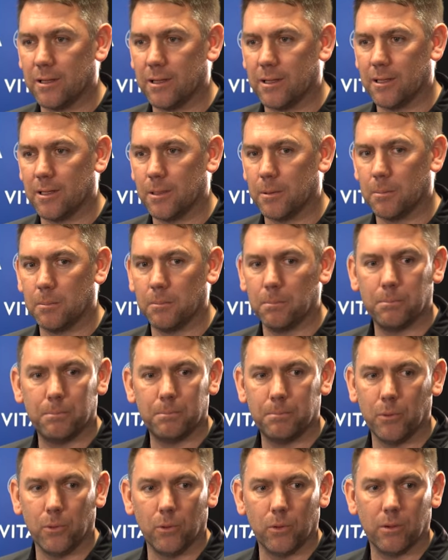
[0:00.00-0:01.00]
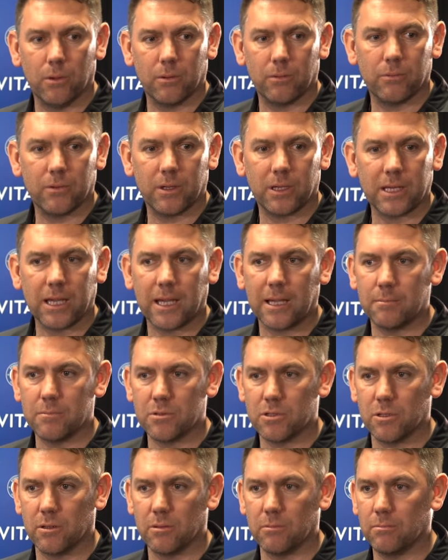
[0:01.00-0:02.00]
But the
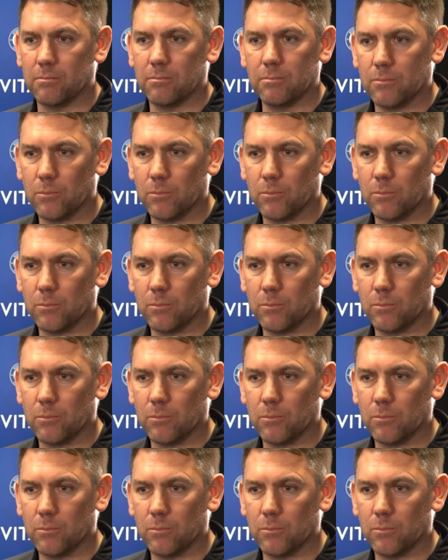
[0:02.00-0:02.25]
games that